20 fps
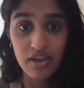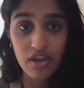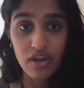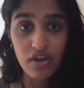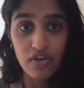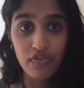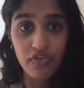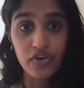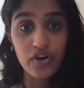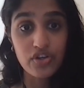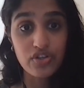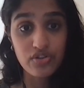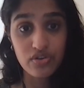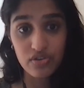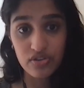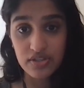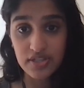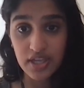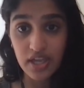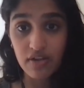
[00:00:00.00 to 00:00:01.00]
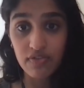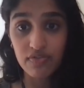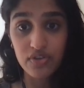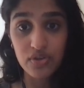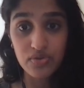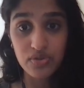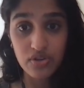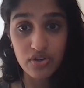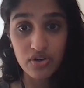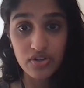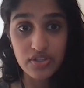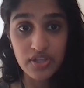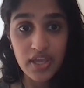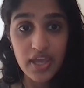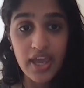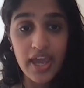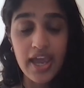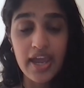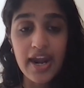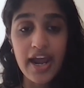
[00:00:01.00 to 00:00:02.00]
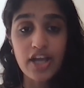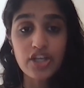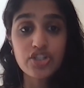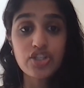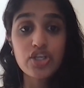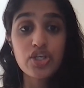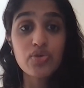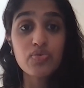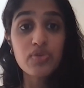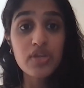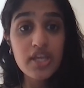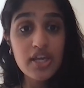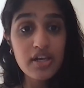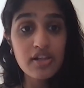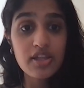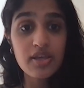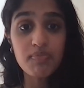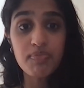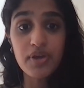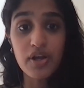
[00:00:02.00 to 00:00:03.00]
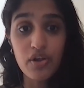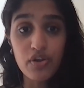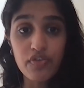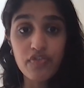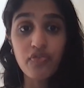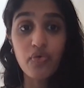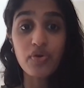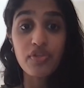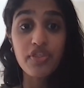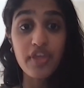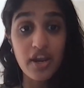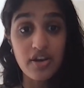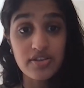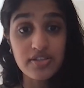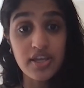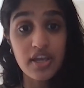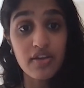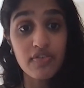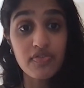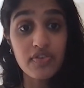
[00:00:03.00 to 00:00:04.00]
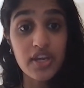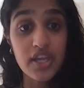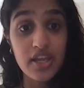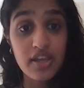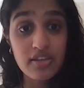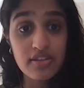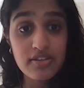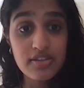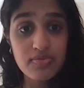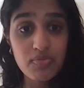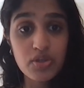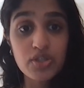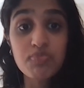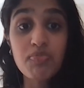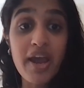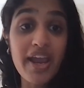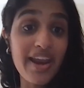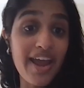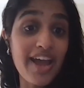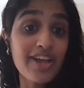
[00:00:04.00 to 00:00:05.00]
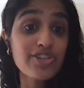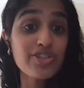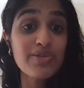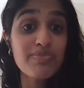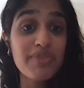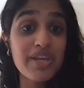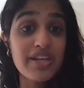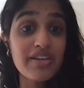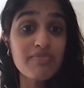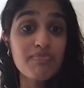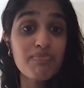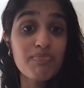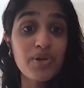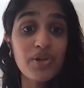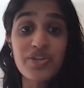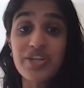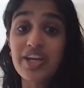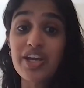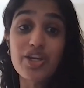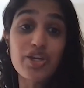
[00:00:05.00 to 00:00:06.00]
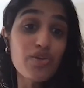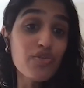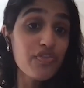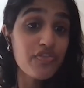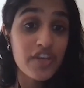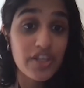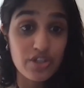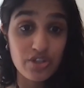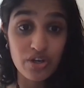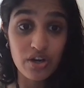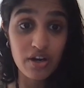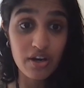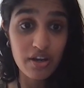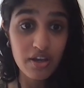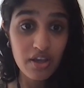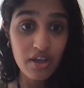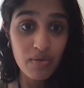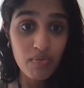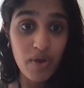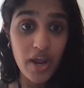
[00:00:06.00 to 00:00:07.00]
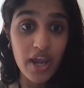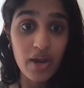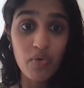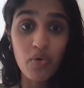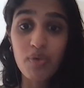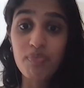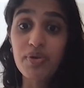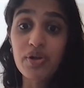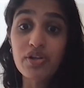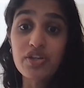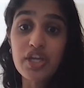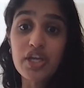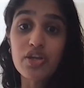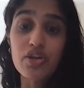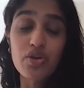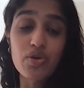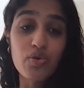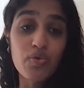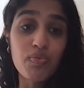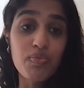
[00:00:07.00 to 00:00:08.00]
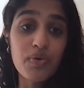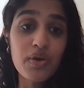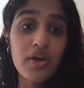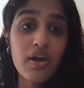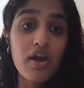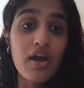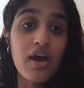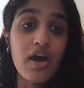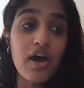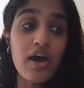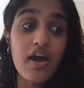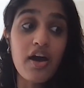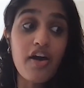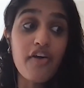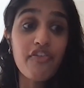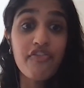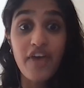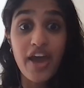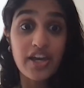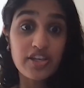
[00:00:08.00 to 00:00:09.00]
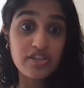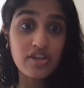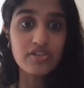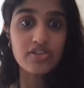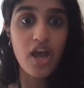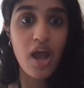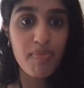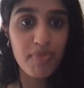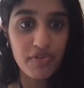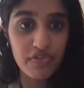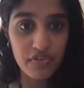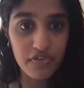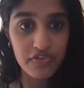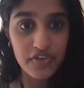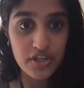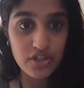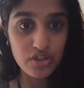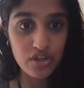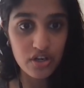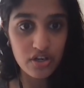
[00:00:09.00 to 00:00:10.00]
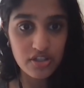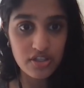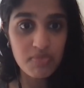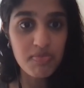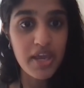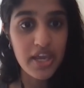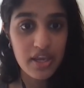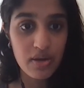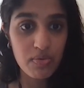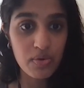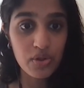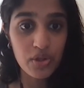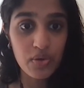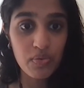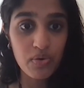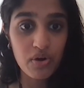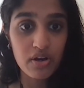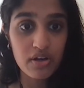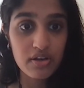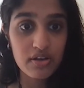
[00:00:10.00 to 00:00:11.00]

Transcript: for a certain set of users and actually uniquely build for their set of needs, which might actually mean building a new feature, right? Or building new effects on top of a feature to make it really work.